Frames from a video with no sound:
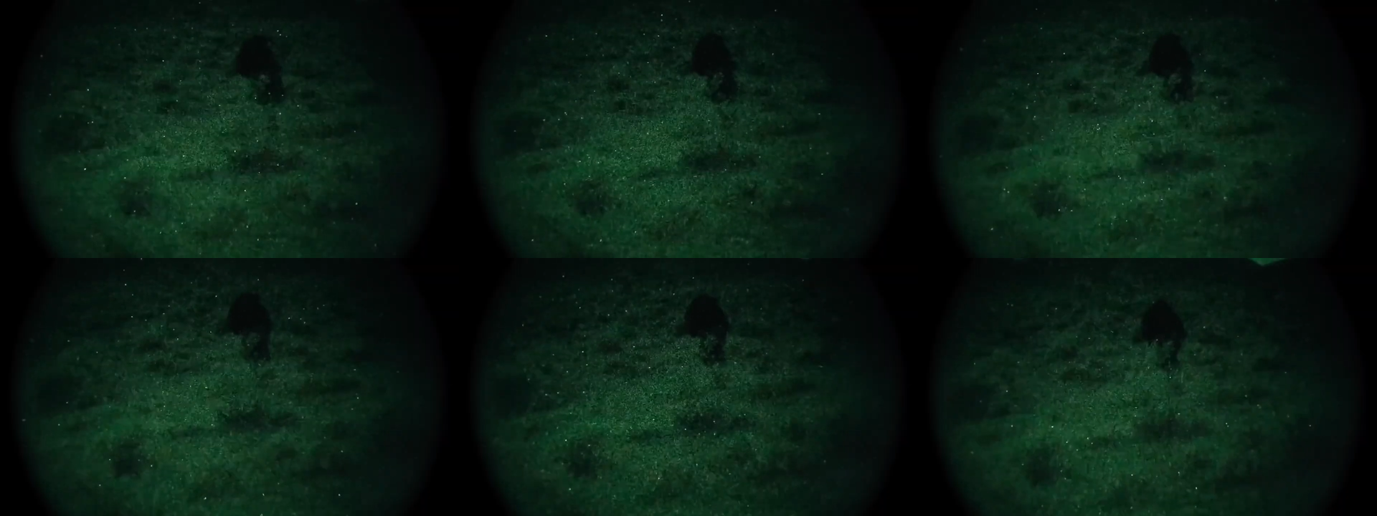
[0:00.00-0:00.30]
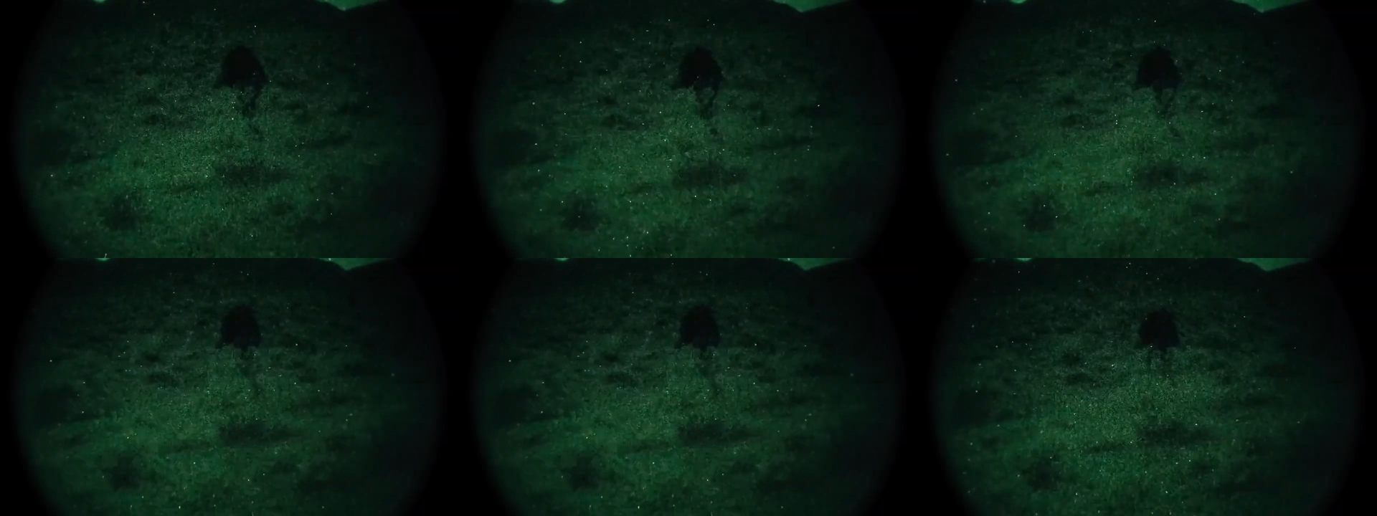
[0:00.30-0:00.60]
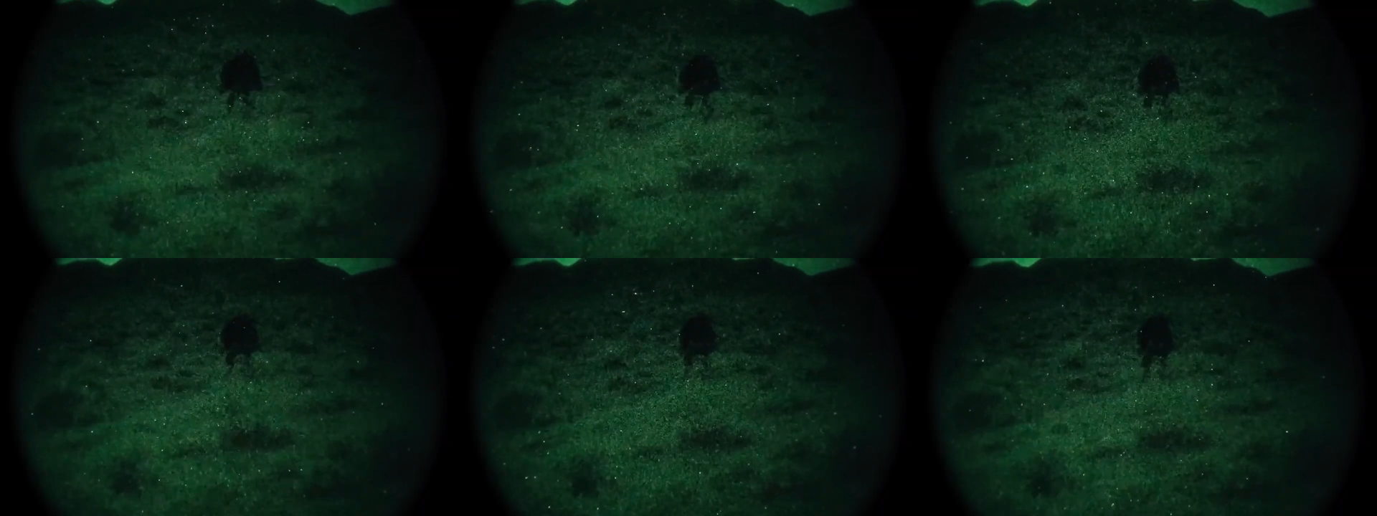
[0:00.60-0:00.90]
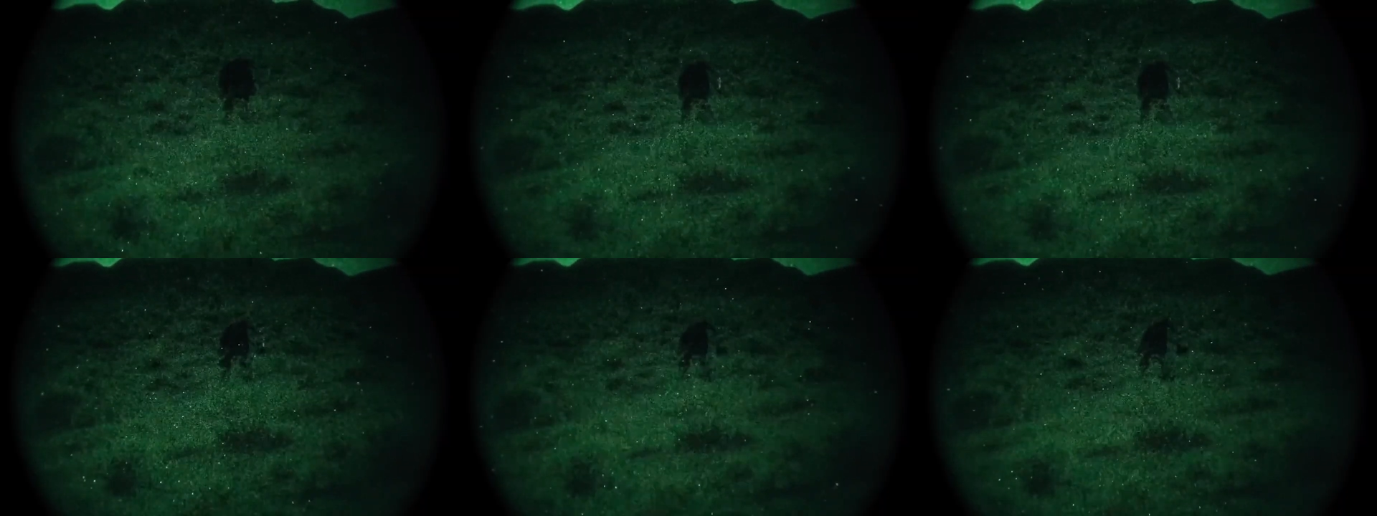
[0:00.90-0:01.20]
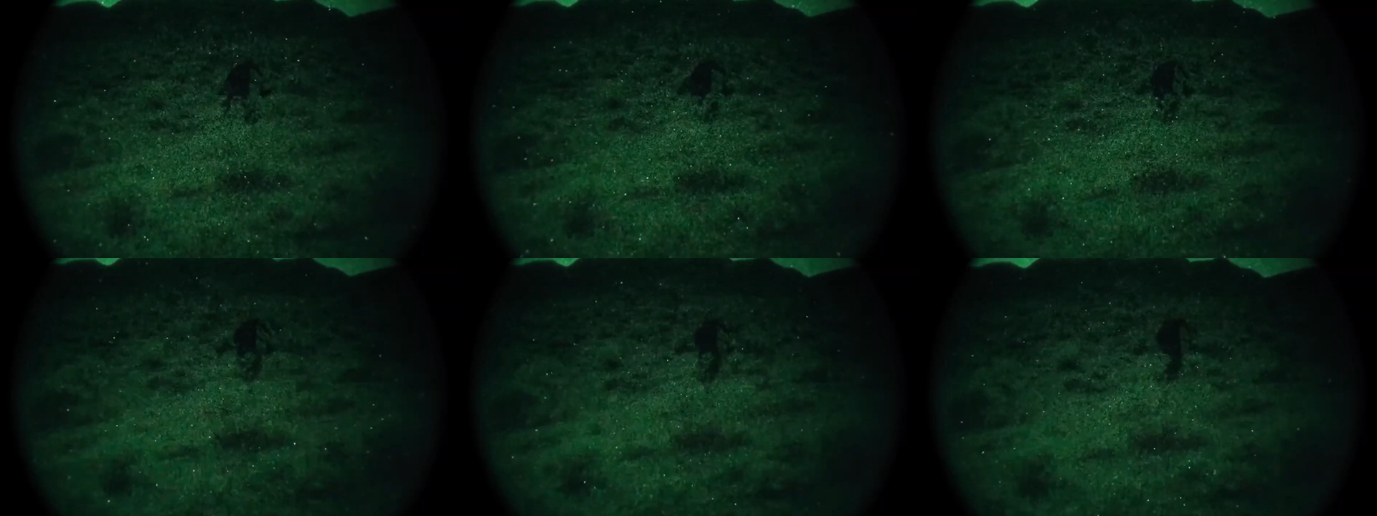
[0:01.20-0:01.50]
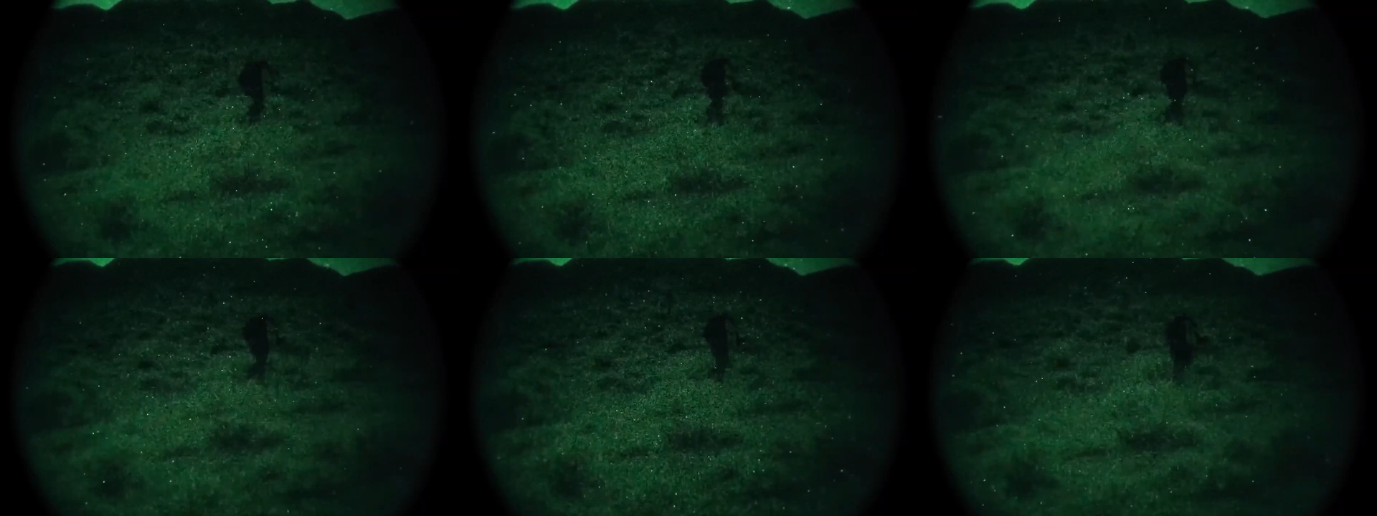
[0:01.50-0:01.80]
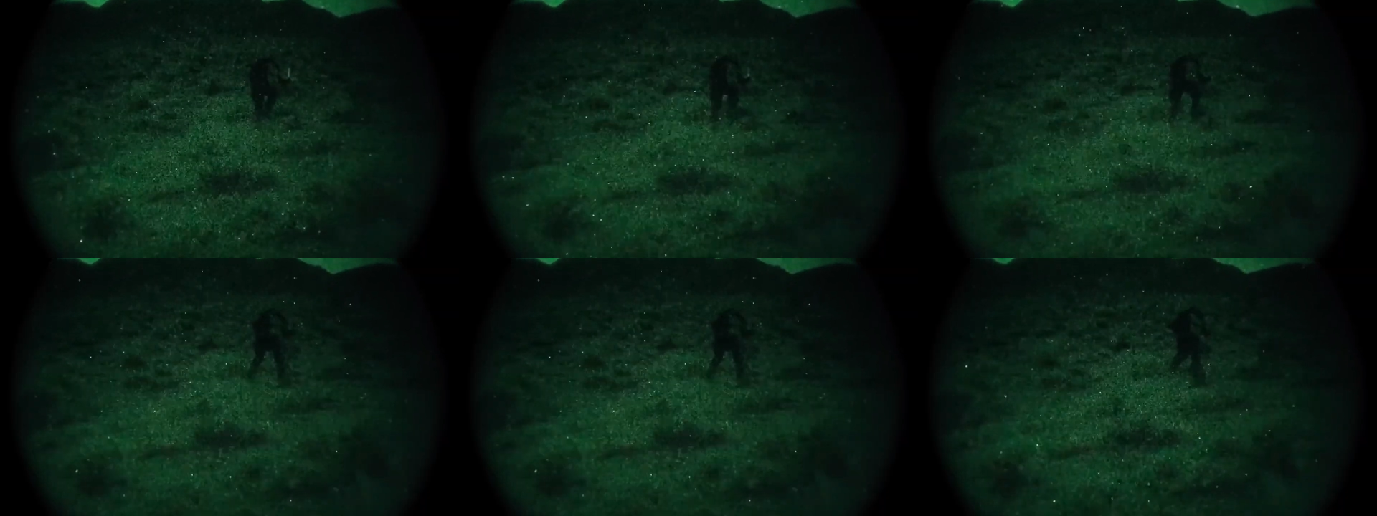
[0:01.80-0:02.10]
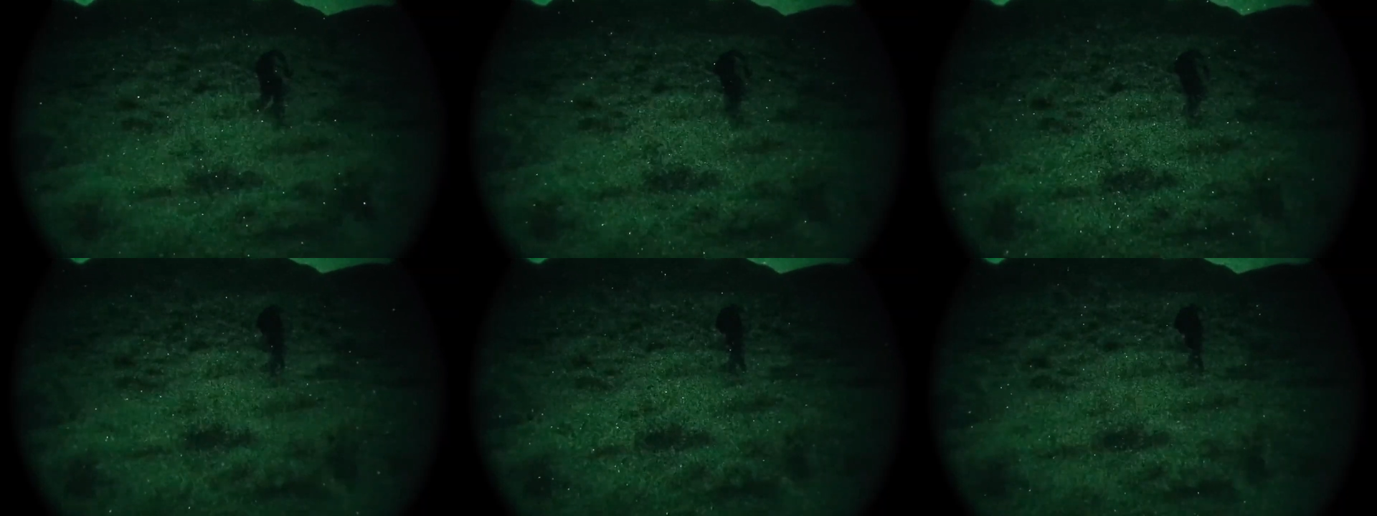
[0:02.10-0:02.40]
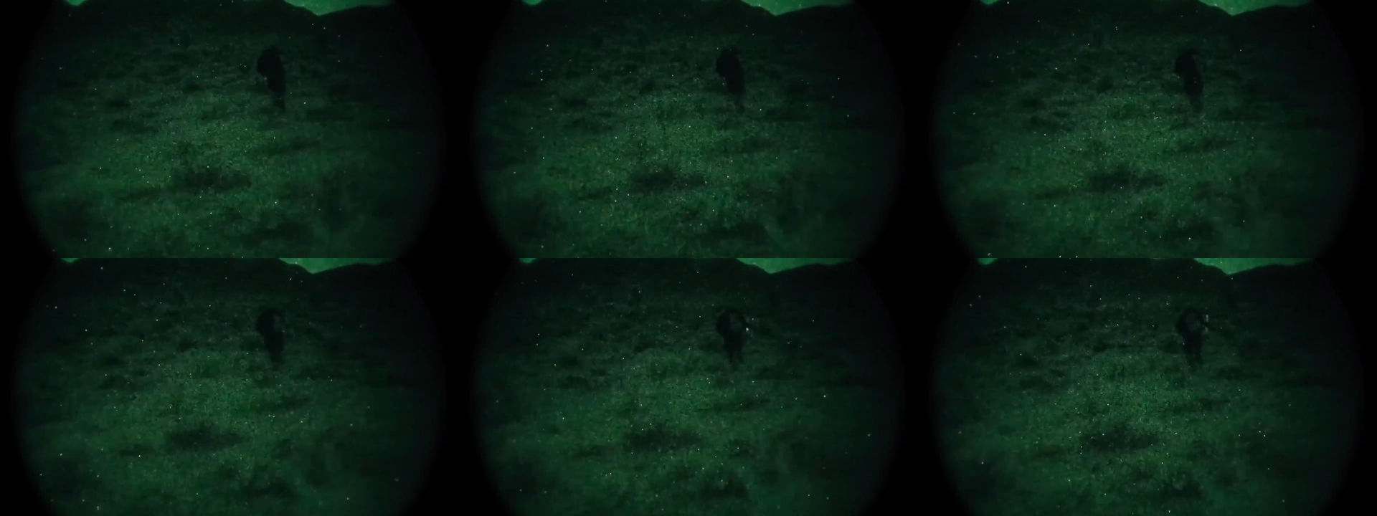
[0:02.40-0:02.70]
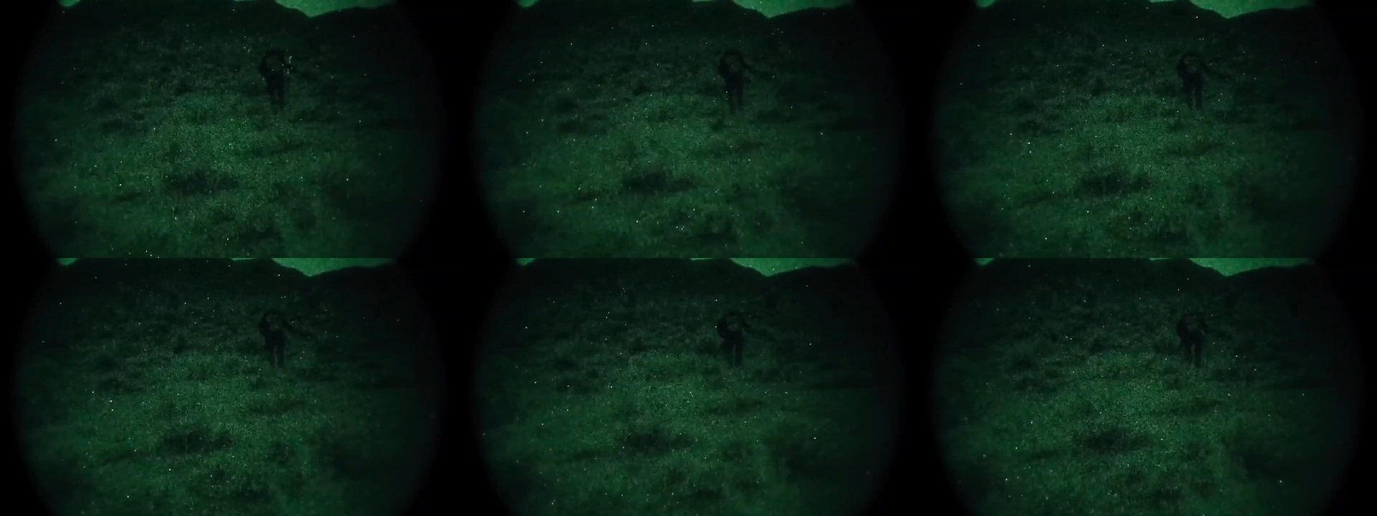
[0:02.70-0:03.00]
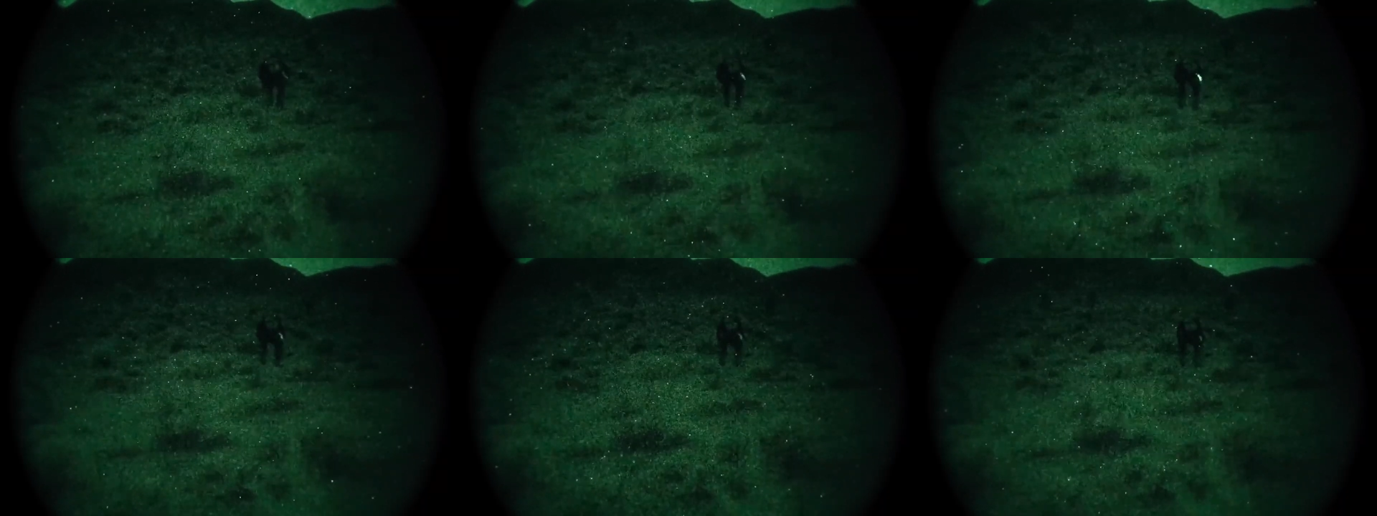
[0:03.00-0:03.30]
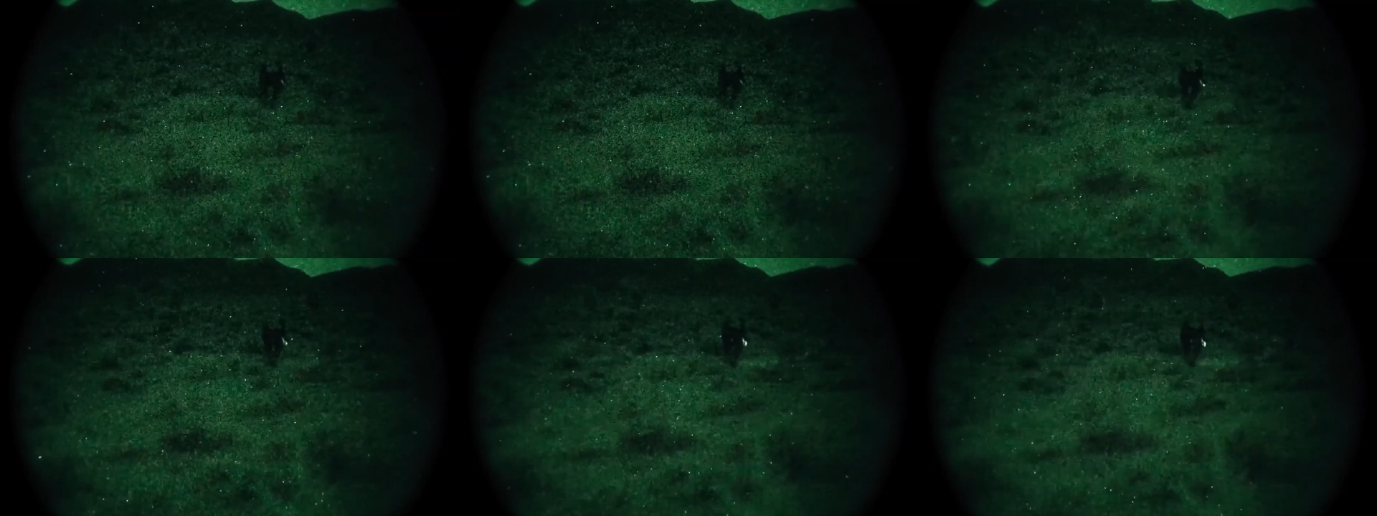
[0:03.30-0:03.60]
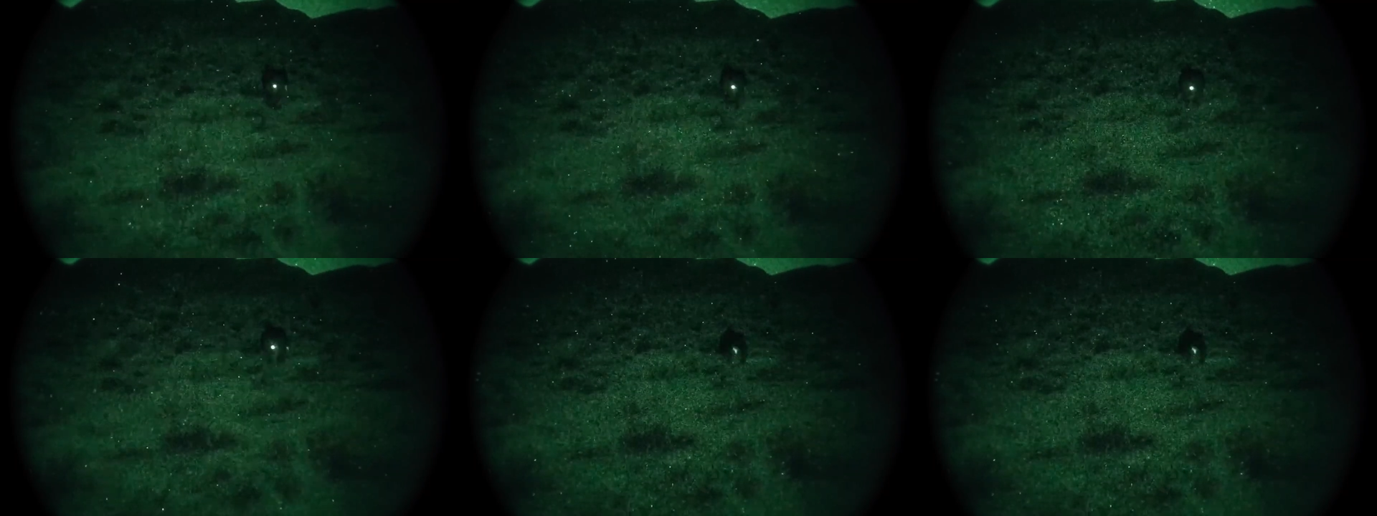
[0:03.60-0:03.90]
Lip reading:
No face is visible, so there are no lips to read.